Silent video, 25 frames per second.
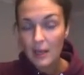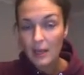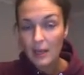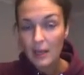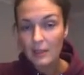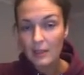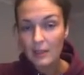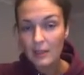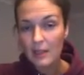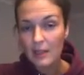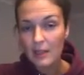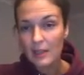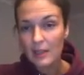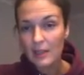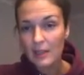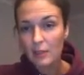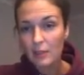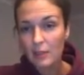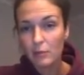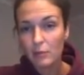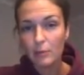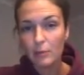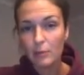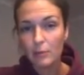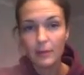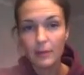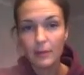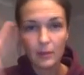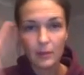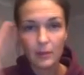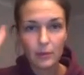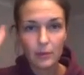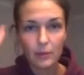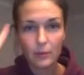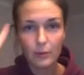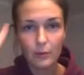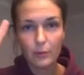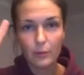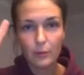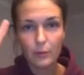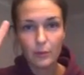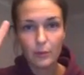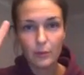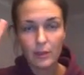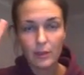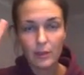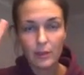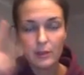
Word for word: And then there will be two